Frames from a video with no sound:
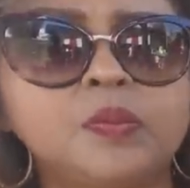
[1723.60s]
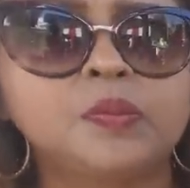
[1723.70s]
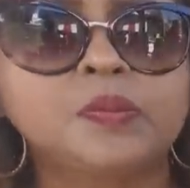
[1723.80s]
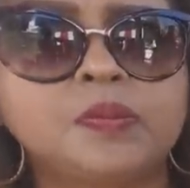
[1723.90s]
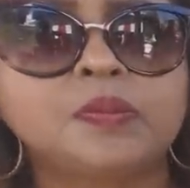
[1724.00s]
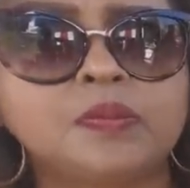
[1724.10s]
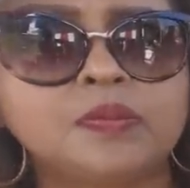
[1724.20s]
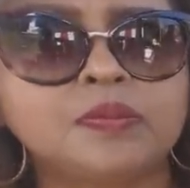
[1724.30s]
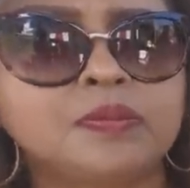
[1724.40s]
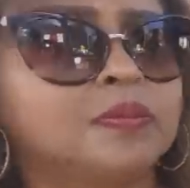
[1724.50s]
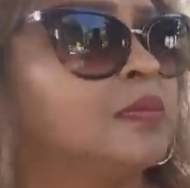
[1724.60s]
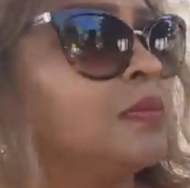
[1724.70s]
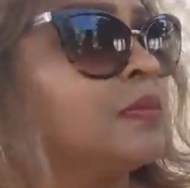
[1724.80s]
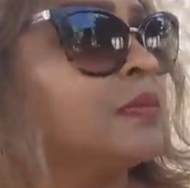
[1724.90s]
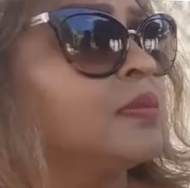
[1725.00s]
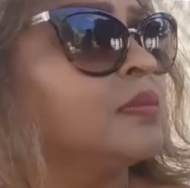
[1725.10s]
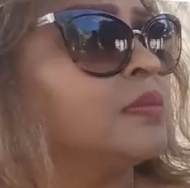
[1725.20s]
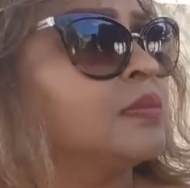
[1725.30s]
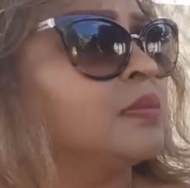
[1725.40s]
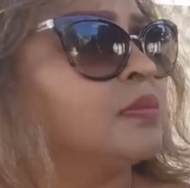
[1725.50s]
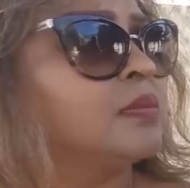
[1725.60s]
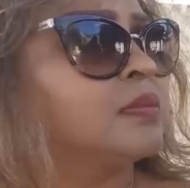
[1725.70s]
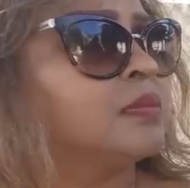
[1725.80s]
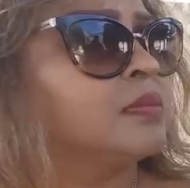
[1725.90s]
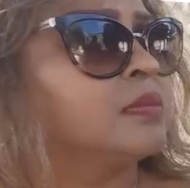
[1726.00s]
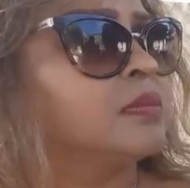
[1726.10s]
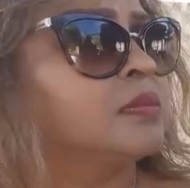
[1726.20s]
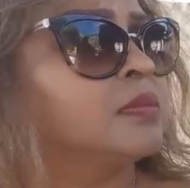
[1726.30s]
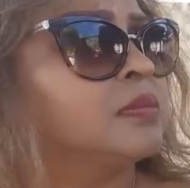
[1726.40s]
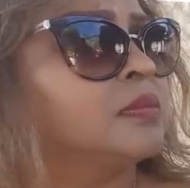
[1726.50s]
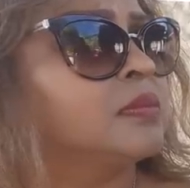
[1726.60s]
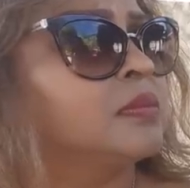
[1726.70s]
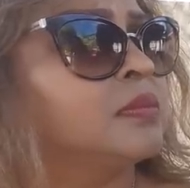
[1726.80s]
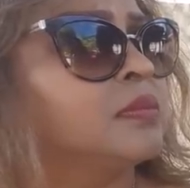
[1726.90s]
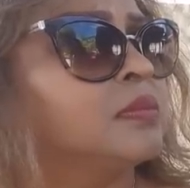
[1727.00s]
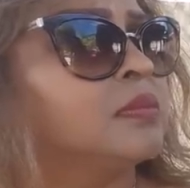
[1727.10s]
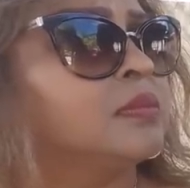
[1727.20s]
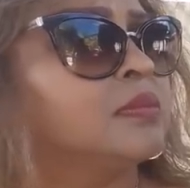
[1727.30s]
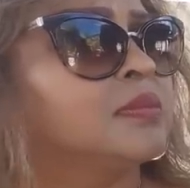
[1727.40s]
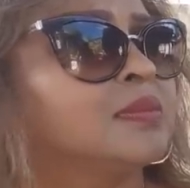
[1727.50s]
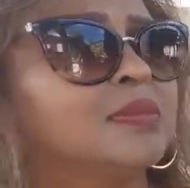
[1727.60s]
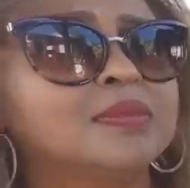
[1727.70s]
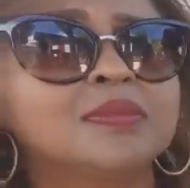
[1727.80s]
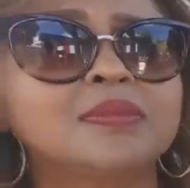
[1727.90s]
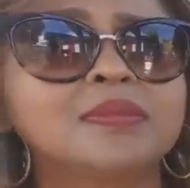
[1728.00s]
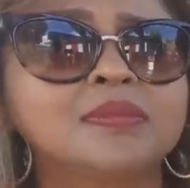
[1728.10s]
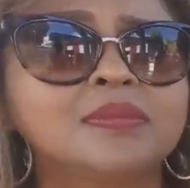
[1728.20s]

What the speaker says: This person isn't speaking.